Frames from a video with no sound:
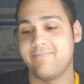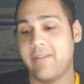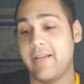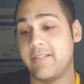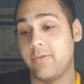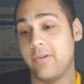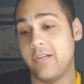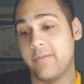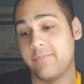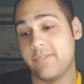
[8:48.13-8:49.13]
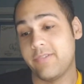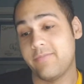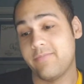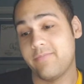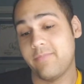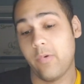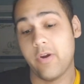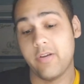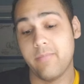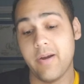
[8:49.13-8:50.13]
Andy Williams,
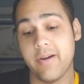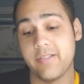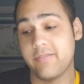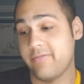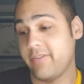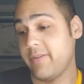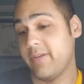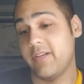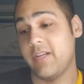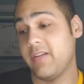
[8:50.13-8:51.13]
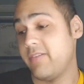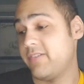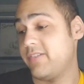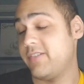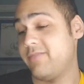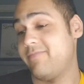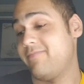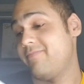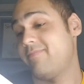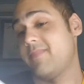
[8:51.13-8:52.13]
Warren Barrett, Fabian Davis.
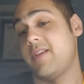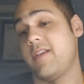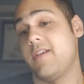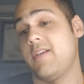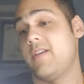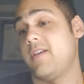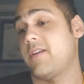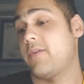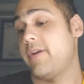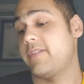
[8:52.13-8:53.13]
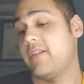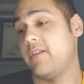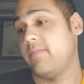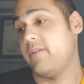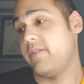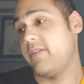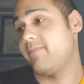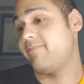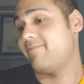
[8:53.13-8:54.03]
Quite a number of them.